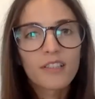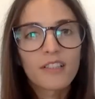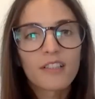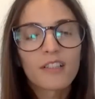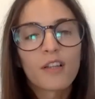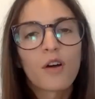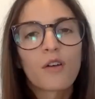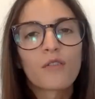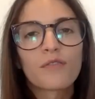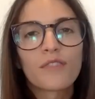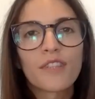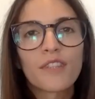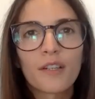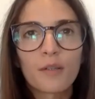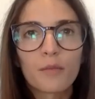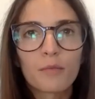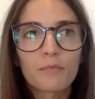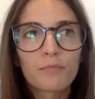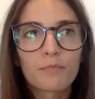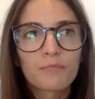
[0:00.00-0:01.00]
loved the
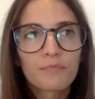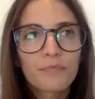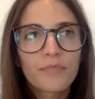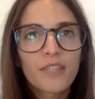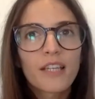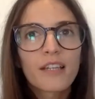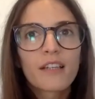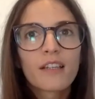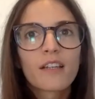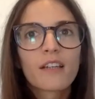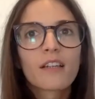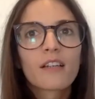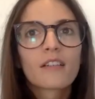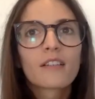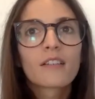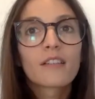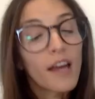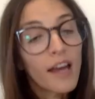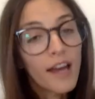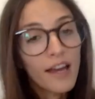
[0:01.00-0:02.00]

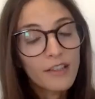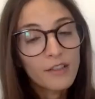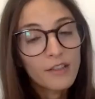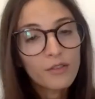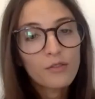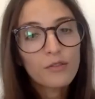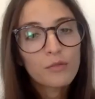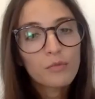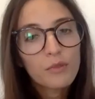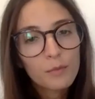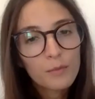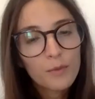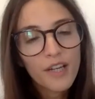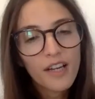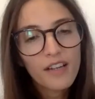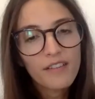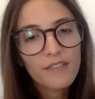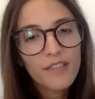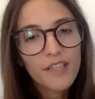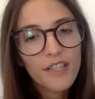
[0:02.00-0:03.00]
attitude people
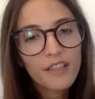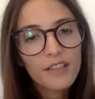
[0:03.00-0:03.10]
have there